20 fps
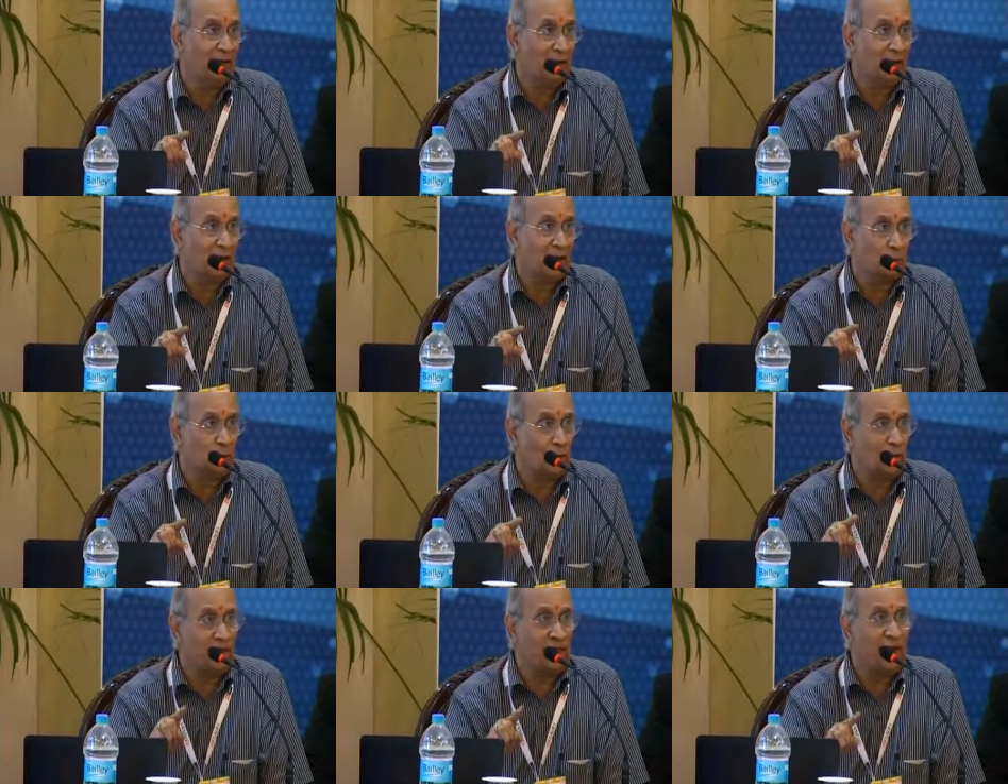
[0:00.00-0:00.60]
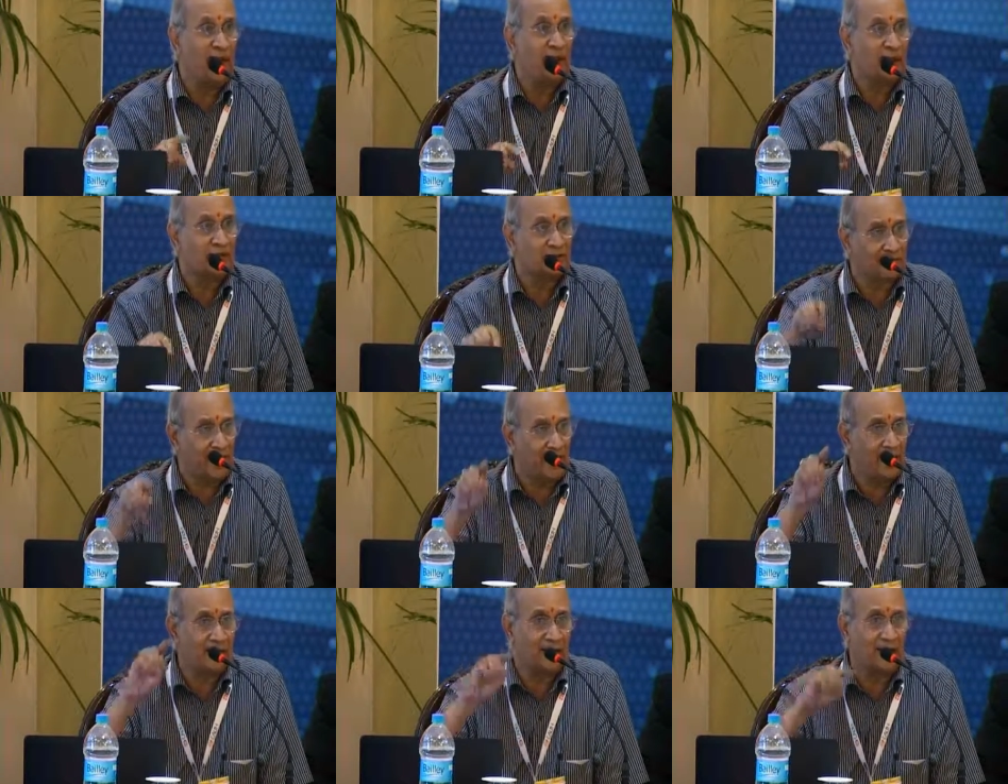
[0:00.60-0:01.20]
because only leaders
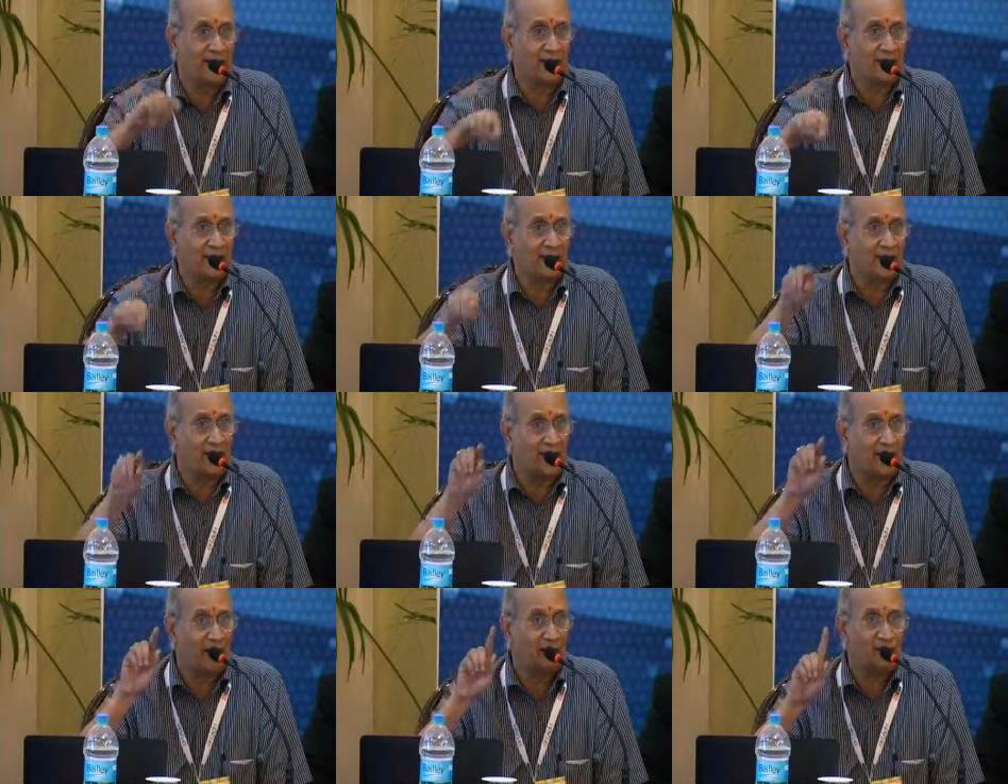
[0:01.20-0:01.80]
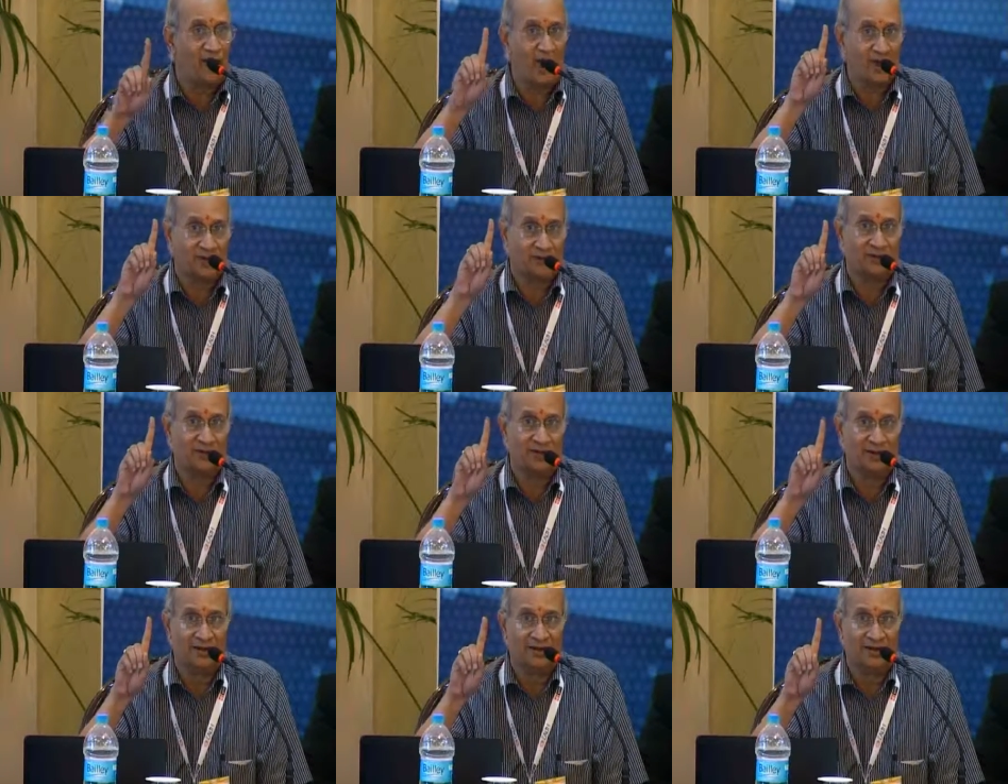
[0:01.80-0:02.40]
can take the kind of costs